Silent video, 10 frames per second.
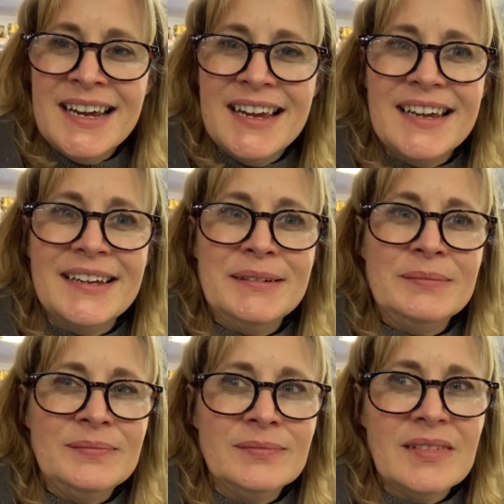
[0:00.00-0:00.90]

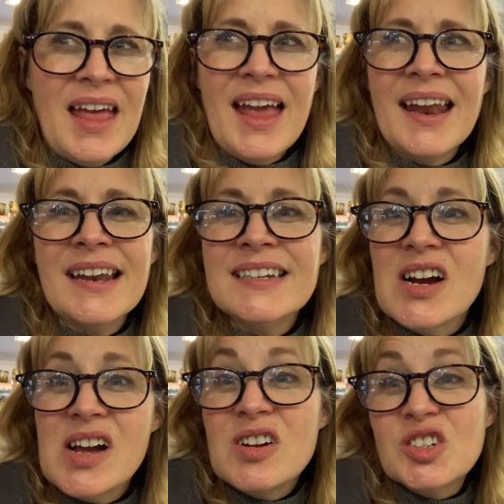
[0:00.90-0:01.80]
Um, and
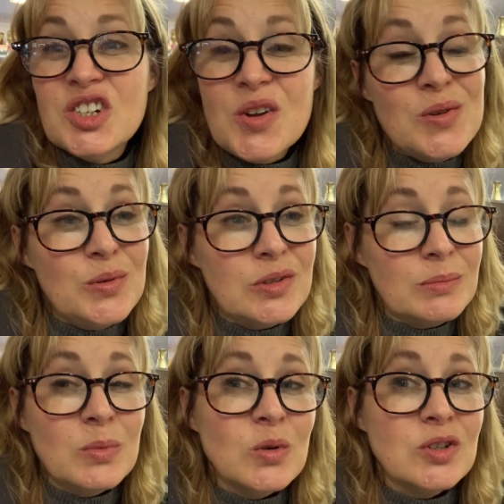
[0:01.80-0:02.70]
I'll show you
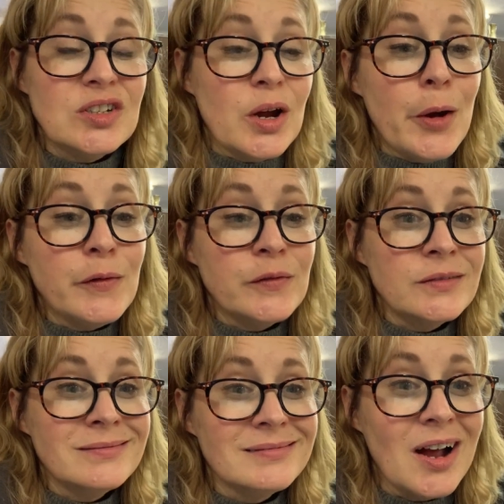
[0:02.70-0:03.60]
some more stuff
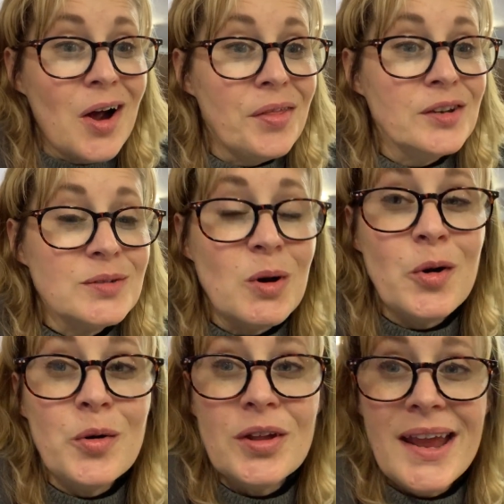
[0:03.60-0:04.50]
either
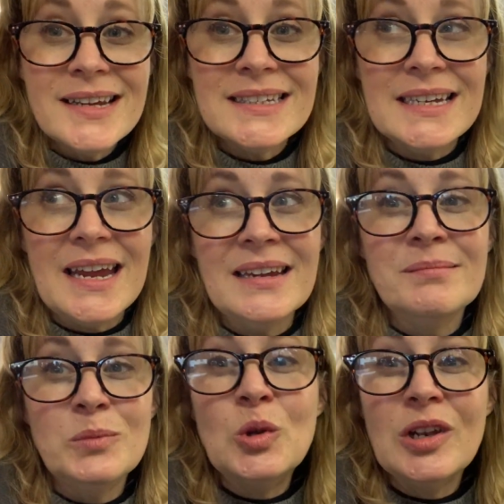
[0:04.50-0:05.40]
tomorrow or the next day,
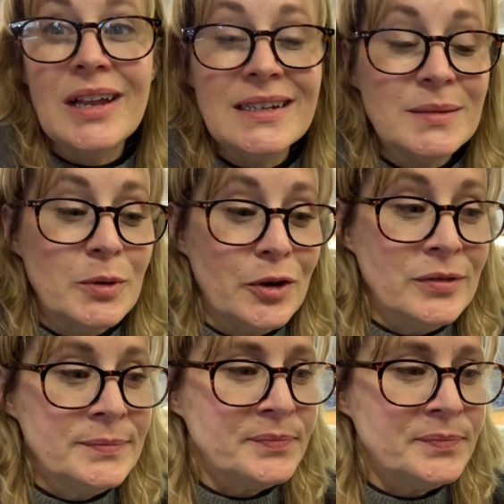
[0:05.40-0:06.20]
more than likely tomorrow.